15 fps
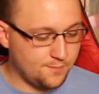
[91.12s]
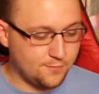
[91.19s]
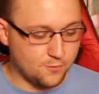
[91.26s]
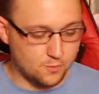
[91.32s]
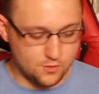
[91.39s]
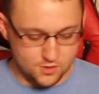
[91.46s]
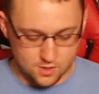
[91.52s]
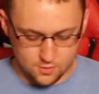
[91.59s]

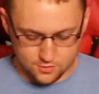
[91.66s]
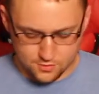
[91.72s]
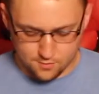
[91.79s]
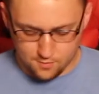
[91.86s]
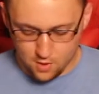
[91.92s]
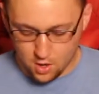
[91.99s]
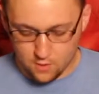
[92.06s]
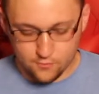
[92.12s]
we'll start with the
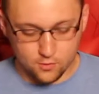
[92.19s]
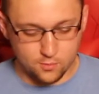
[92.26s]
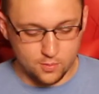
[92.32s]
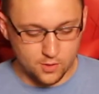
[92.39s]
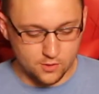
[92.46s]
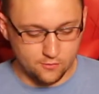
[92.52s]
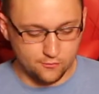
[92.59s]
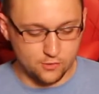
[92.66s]
Marvel
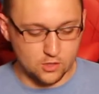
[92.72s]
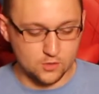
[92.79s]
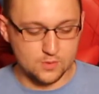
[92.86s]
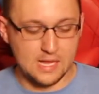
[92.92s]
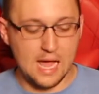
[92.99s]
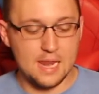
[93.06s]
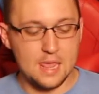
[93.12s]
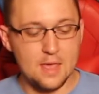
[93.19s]
book first. We
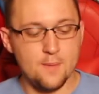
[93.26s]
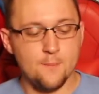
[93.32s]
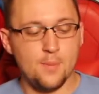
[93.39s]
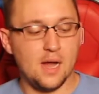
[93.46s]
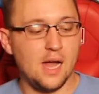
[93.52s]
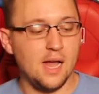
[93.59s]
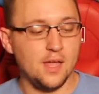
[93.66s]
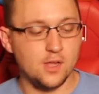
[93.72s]
got
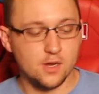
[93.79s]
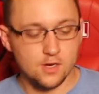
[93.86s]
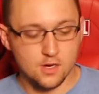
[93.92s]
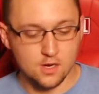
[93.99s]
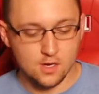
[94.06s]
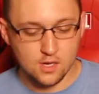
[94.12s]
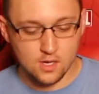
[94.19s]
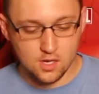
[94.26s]

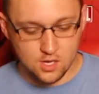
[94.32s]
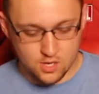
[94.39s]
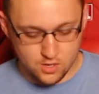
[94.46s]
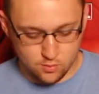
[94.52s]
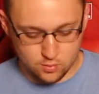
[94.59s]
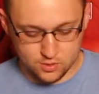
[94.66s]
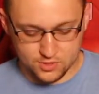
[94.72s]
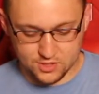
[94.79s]
Empire
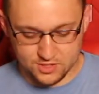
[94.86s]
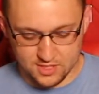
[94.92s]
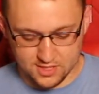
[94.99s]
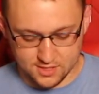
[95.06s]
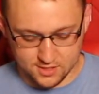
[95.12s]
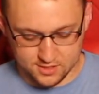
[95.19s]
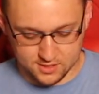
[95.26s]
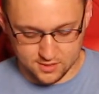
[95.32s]
number
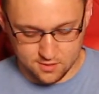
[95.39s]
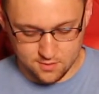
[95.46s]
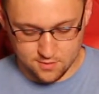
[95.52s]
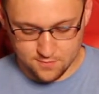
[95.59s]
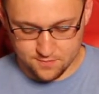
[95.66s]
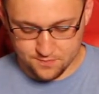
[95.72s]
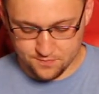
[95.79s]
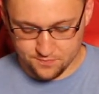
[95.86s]
6.
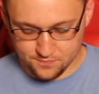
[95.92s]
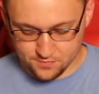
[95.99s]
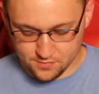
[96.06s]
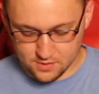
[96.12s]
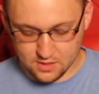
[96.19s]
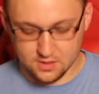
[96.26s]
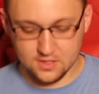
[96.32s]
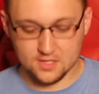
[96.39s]

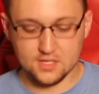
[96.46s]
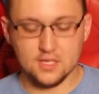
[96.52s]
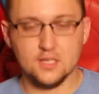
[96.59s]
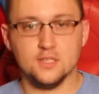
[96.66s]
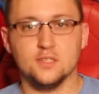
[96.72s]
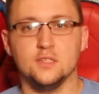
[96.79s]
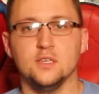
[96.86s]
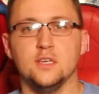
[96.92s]
This
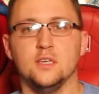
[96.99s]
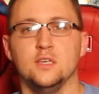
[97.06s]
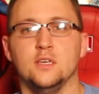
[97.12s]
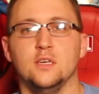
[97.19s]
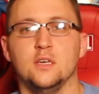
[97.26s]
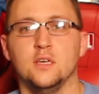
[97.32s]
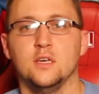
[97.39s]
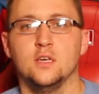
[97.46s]
is
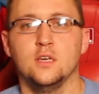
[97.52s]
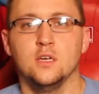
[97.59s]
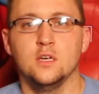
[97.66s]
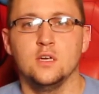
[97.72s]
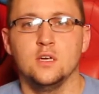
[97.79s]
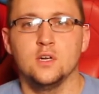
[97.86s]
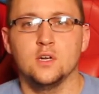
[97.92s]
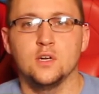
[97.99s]
the
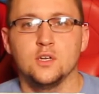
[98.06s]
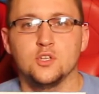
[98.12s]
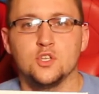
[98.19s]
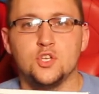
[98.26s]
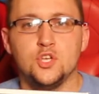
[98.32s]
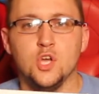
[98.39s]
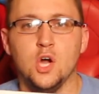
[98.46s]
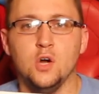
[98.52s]

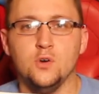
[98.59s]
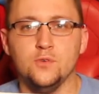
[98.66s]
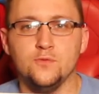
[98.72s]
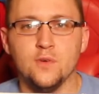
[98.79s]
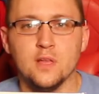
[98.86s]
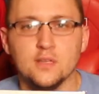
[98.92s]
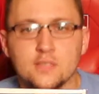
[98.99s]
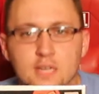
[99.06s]
Cho
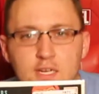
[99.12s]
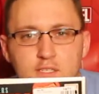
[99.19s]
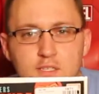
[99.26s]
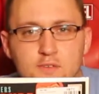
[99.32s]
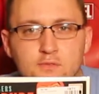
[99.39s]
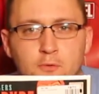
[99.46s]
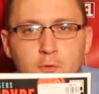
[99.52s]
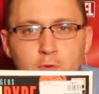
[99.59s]

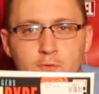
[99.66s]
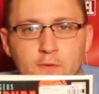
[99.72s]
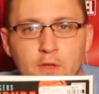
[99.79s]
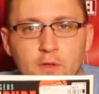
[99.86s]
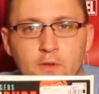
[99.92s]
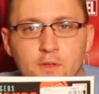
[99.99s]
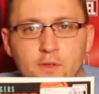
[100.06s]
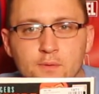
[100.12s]
Fantastic Four
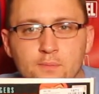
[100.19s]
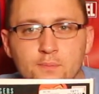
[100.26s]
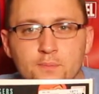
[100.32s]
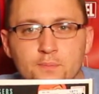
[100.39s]
variant.